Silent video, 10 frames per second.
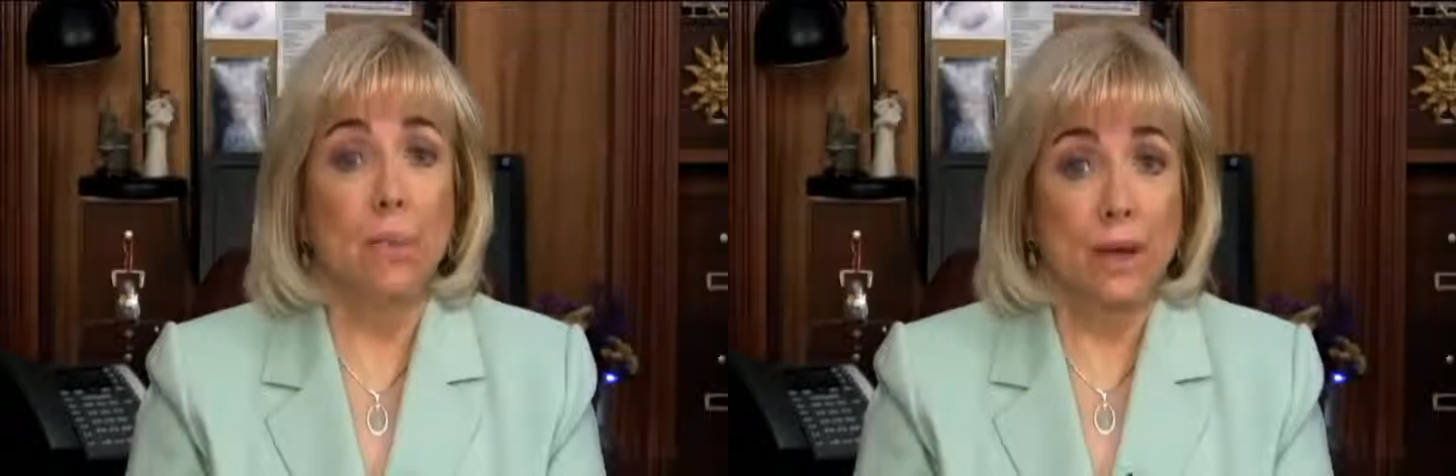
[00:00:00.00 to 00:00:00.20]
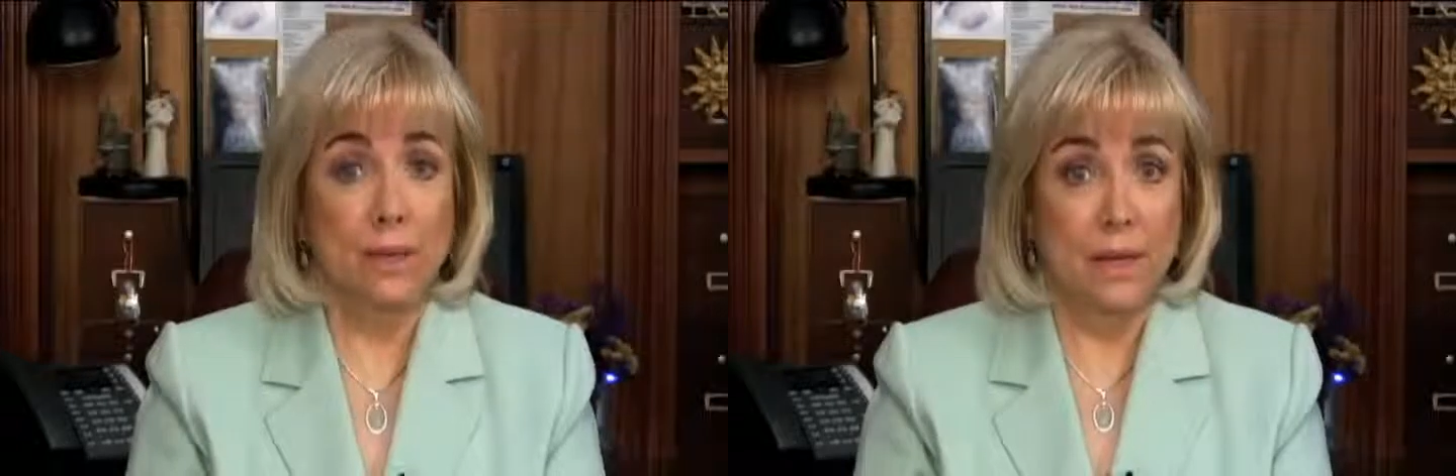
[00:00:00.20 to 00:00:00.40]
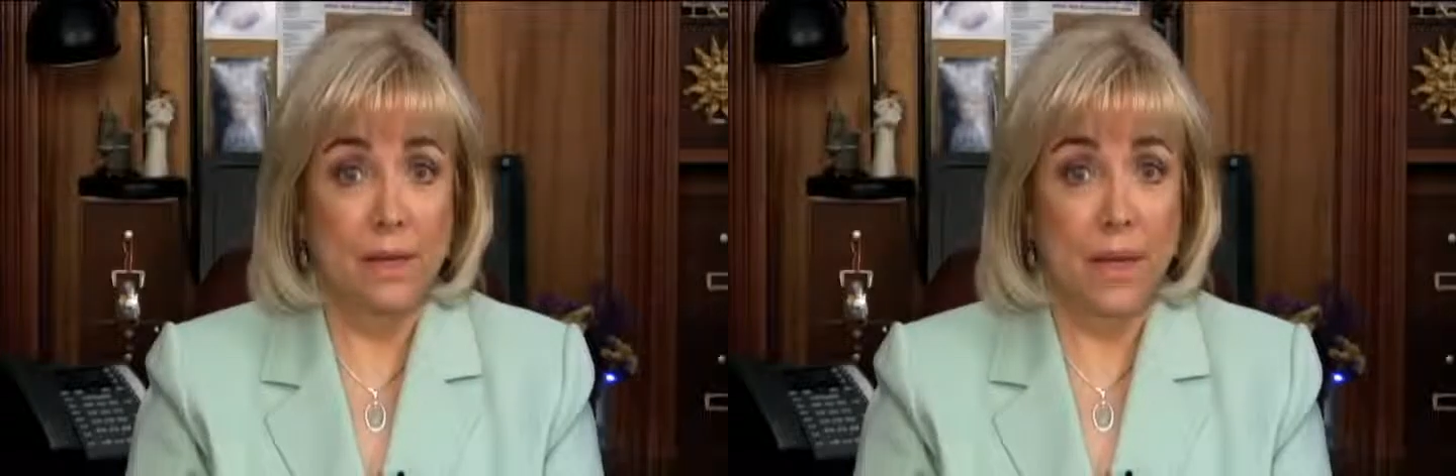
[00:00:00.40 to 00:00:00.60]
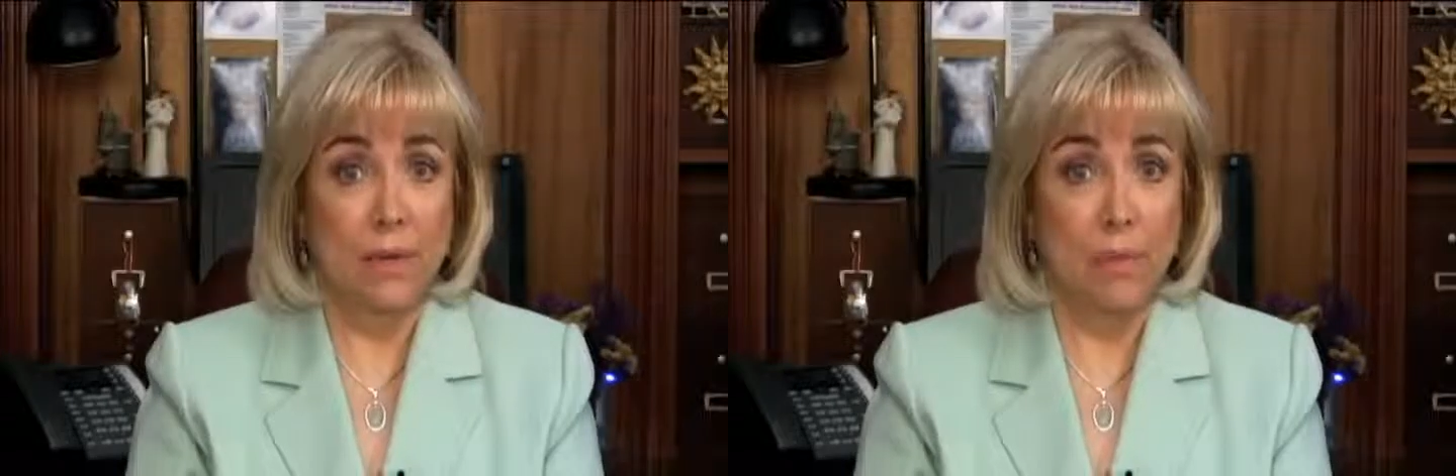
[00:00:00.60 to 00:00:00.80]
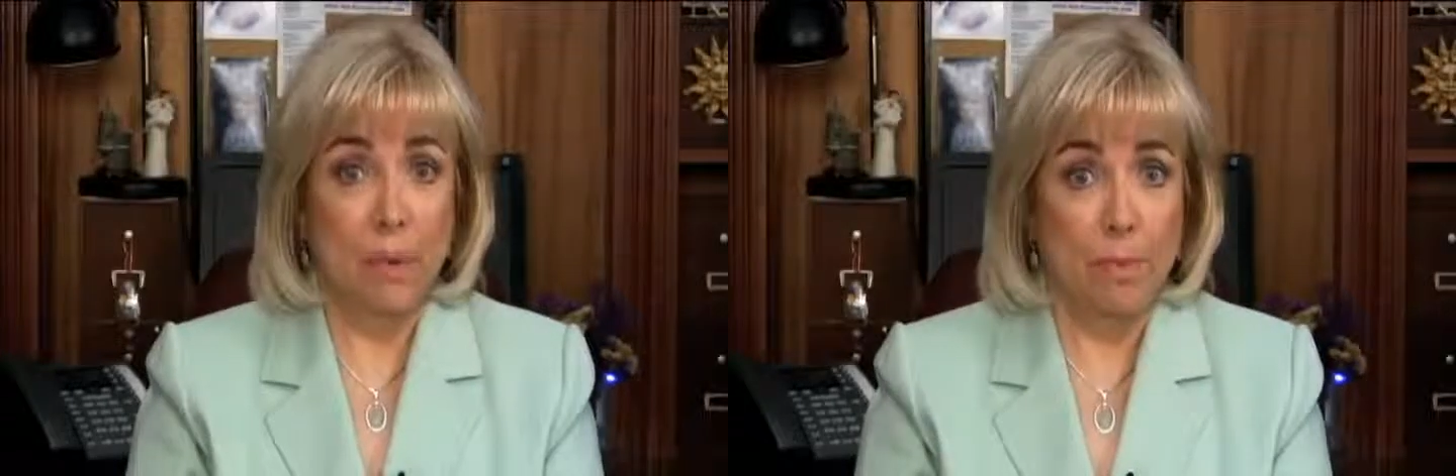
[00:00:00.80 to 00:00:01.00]
why DNA
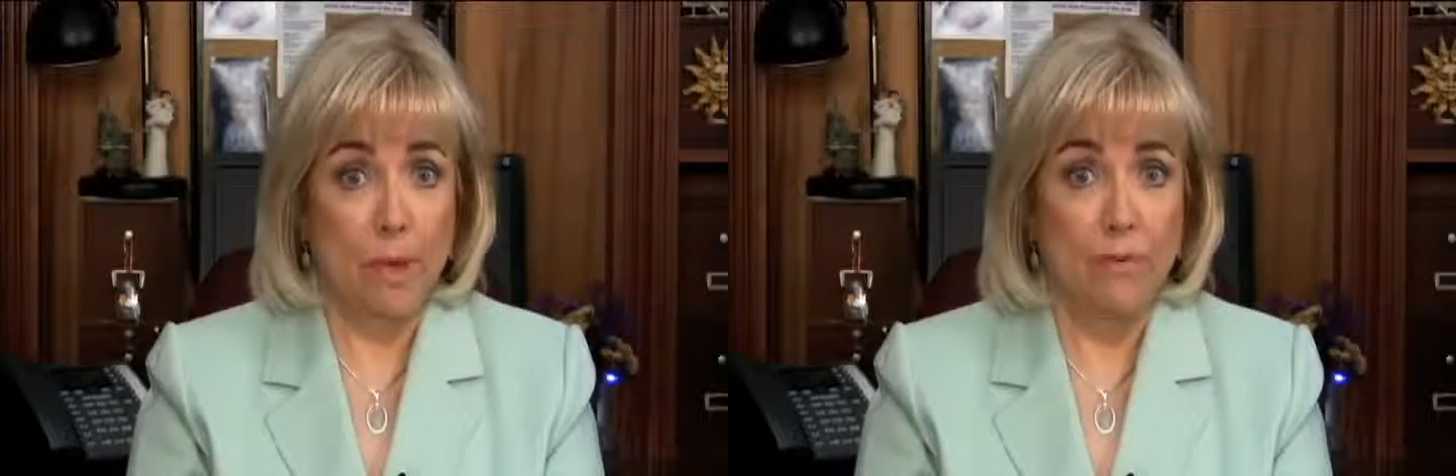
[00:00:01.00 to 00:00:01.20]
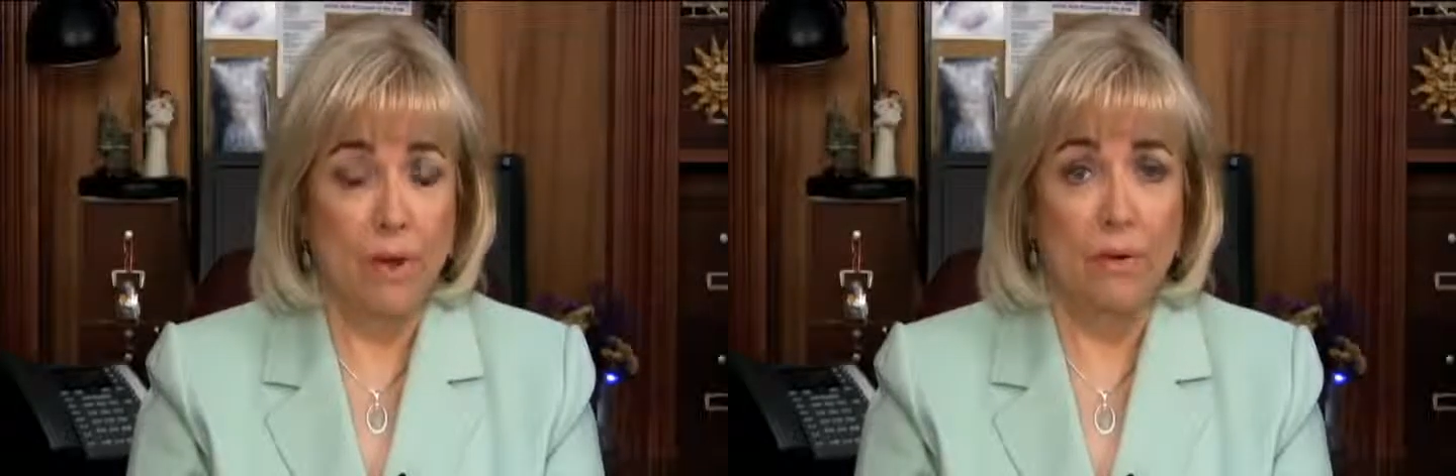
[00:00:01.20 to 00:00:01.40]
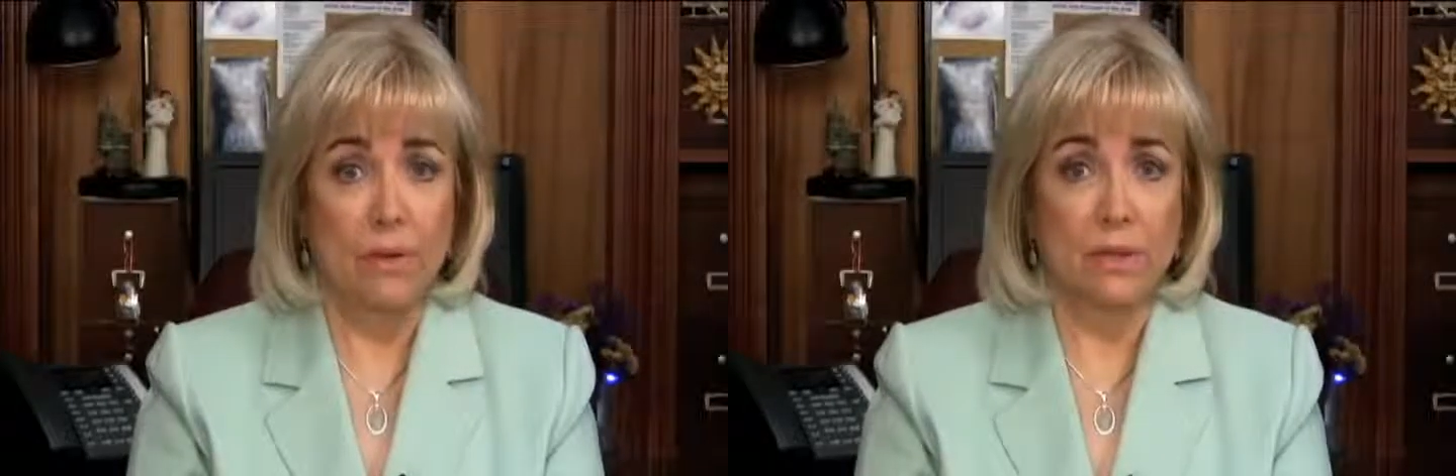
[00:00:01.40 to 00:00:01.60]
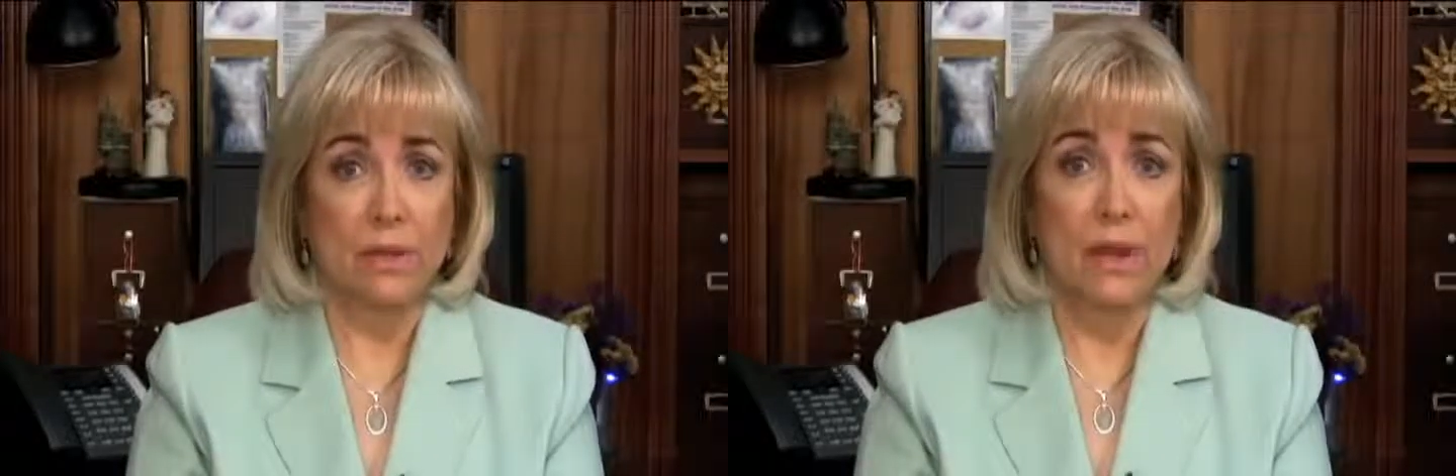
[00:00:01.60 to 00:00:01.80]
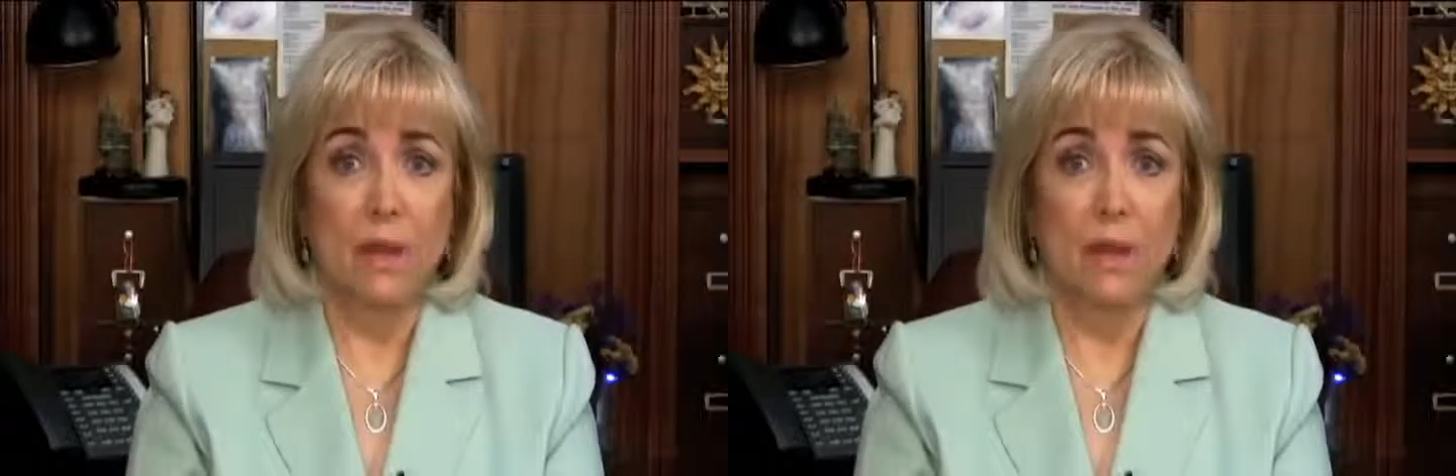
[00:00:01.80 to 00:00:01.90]
from a pig virus